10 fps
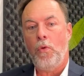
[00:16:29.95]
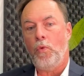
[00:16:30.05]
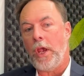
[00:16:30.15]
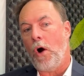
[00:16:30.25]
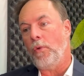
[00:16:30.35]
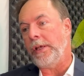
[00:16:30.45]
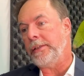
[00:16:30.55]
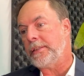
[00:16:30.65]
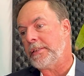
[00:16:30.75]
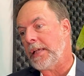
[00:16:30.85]
We
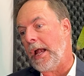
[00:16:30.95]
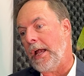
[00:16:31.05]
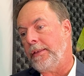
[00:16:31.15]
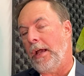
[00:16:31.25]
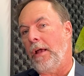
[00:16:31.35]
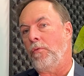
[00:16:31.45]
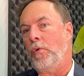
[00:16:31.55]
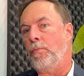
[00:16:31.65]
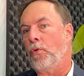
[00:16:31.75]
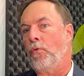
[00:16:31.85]
always said that
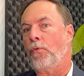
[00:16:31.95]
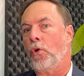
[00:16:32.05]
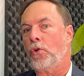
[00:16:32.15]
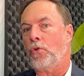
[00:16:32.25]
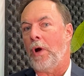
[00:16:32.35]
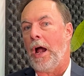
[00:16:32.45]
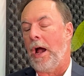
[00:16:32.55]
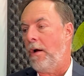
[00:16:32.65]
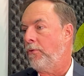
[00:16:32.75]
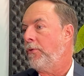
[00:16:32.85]
we prefer to
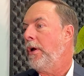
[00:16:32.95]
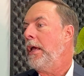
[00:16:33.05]
have